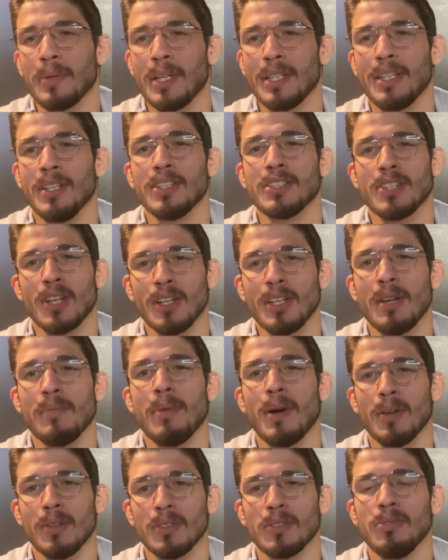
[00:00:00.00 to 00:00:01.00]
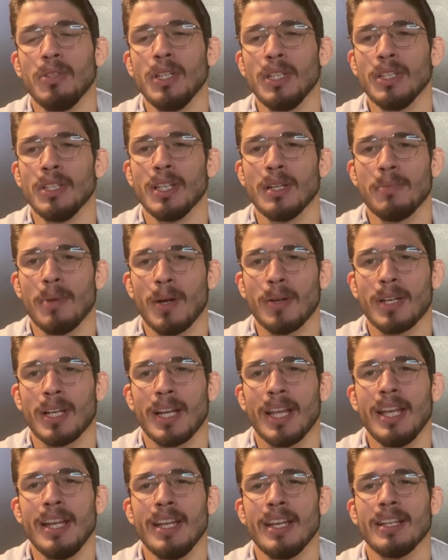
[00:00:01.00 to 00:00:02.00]
and they were talking about really good about
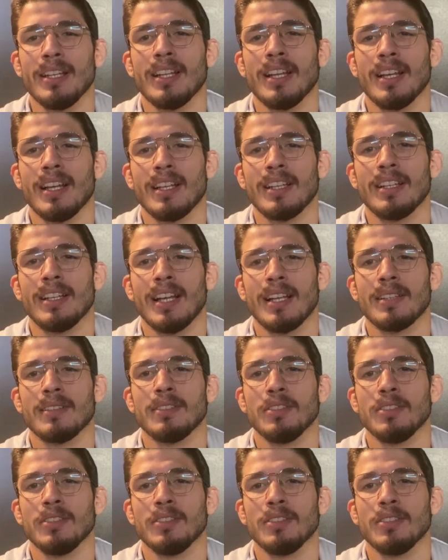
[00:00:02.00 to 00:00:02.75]
Canadian that